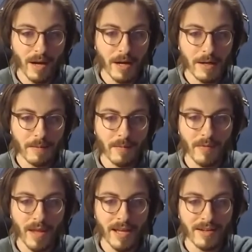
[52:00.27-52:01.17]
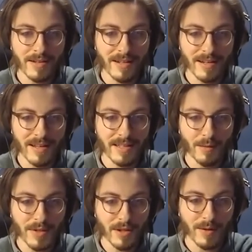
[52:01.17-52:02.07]
and
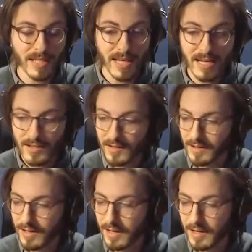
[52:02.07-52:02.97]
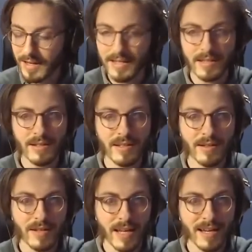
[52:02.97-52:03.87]
it wasn't always the case. It isn't
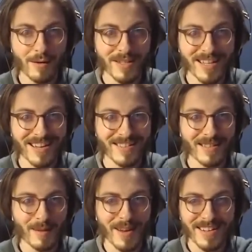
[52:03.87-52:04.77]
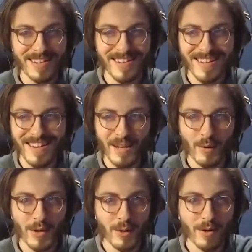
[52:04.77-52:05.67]
still always the case depending on
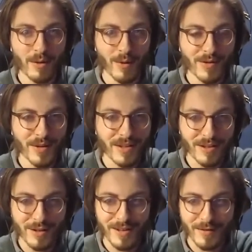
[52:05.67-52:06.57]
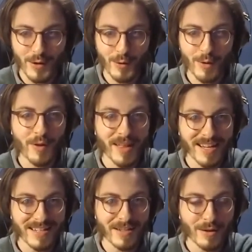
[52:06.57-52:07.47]
where you are in the world. So it's just kind of a cool
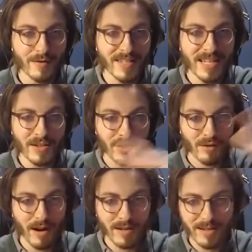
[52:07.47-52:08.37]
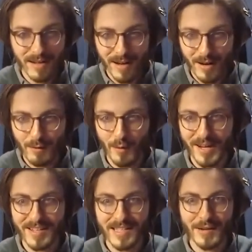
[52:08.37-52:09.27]
thing to sort of deconstruct what we
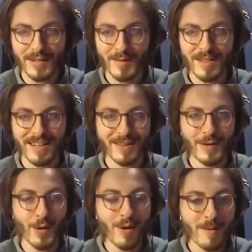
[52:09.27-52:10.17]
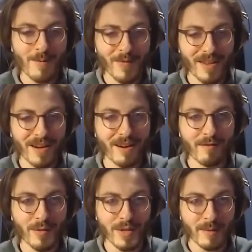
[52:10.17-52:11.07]
consider to be the norm
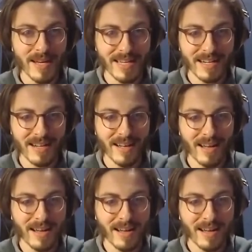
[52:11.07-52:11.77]
of music making.